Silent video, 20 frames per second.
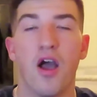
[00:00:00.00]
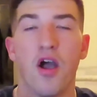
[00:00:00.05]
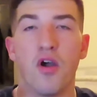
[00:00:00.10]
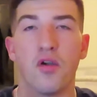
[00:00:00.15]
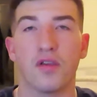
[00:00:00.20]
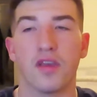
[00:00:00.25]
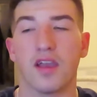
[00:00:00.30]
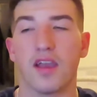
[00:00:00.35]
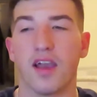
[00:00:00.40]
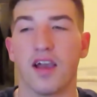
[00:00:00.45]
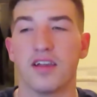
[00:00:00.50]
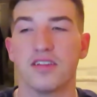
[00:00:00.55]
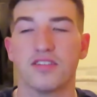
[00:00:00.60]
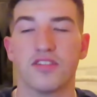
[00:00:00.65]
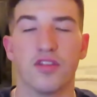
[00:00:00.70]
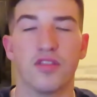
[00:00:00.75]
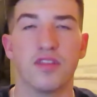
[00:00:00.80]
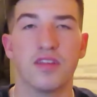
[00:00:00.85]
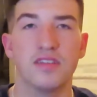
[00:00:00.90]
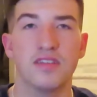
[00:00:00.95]
Okay guys,
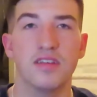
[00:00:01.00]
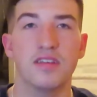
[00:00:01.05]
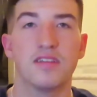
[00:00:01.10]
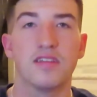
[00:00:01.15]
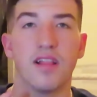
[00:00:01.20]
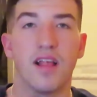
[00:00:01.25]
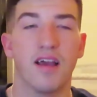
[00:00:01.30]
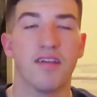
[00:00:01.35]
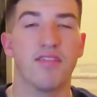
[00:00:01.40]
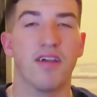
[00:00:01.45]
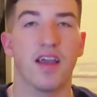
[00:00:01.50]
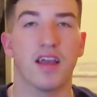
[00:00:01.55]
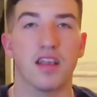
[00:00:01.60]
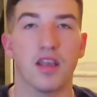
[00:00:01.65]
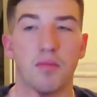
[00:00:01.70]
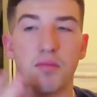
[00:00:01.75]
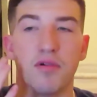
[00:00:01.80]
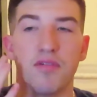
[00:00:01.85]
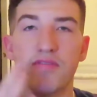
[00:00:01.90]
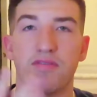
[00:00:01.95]
so this is life hack
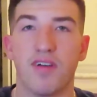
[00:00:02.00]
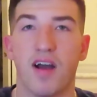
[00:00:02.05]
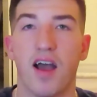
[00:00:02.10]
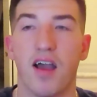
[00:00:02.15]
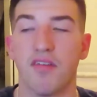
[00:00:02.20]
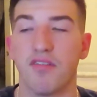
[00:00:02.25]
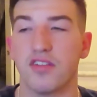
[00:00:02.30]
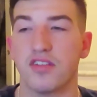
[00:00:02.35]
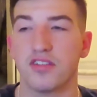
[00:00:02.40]
number 5.